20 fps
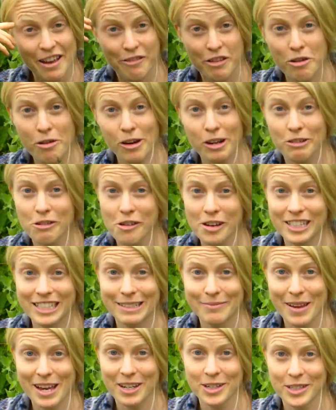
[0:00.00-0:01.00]
If you are growing
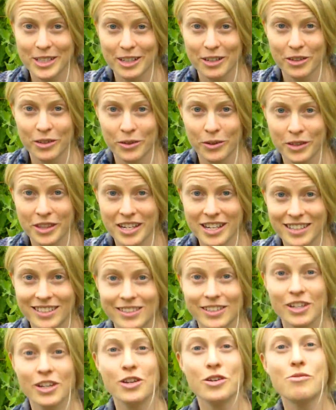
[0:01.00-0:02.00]
tomatoes here in the
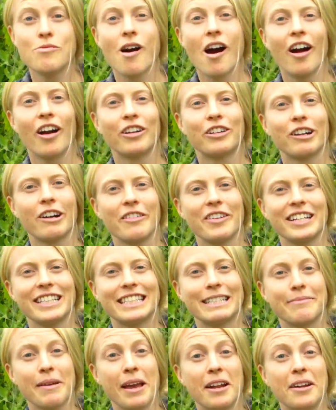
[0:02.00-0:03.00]
Northeast, you are
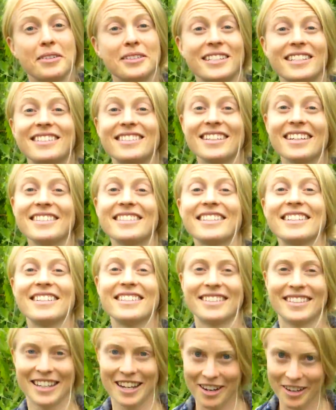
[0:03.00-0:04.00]
growing tomato
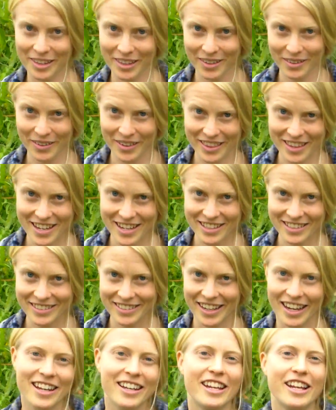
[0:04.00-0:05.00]
diseases here in the
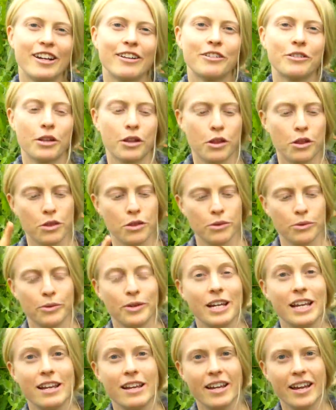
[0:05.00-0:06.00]
Northeast, and here are the
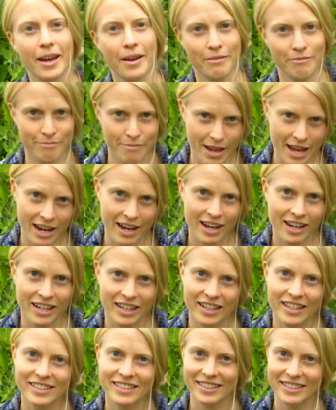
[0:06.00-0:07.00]
three
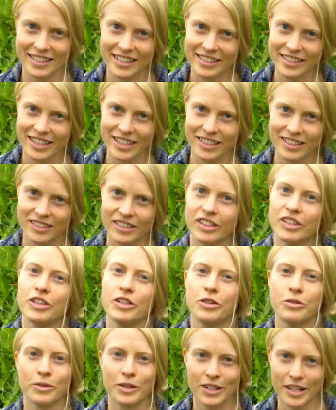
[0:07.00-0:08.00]
main diseases
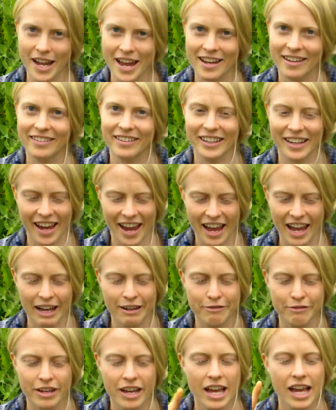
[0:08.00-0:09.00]
you will likely
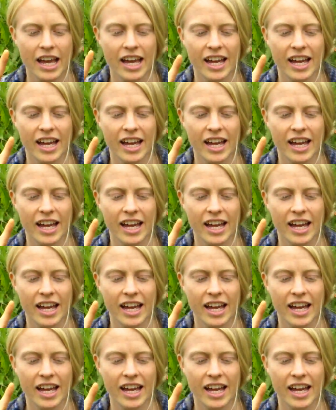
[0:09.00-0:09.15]
have